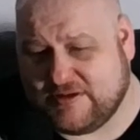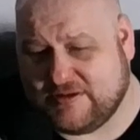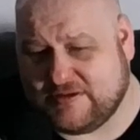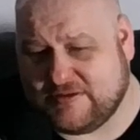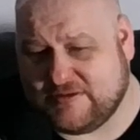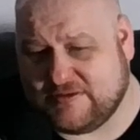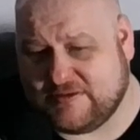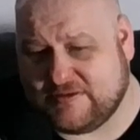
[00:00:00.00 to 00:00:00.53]

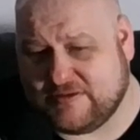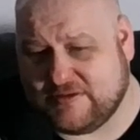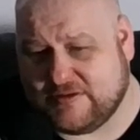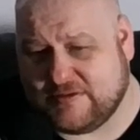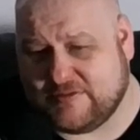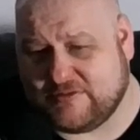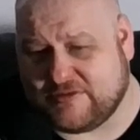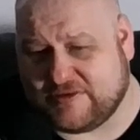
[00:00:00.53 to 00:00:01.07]

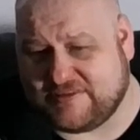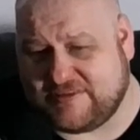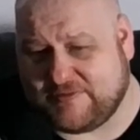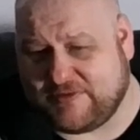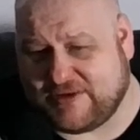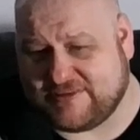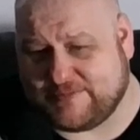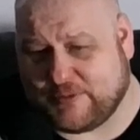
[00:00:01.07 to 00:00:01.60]
trying to see
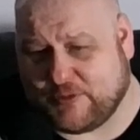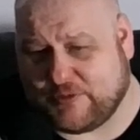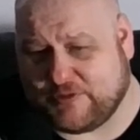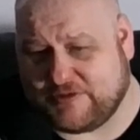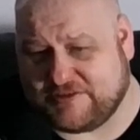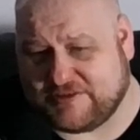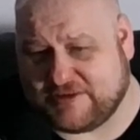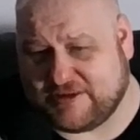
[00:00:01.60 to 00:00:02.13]
if he has both
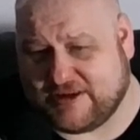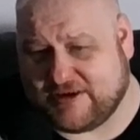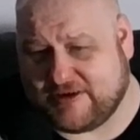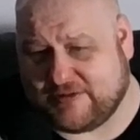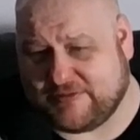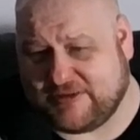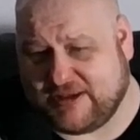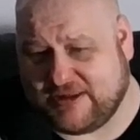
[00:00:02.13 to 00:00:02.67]
hooks in now. I
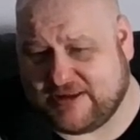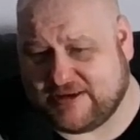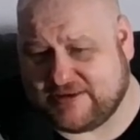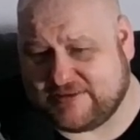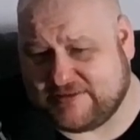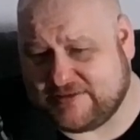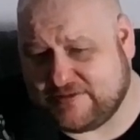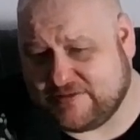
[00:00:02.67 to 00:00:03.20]
don't think he
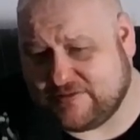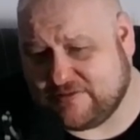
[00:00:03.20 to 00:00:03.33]
does.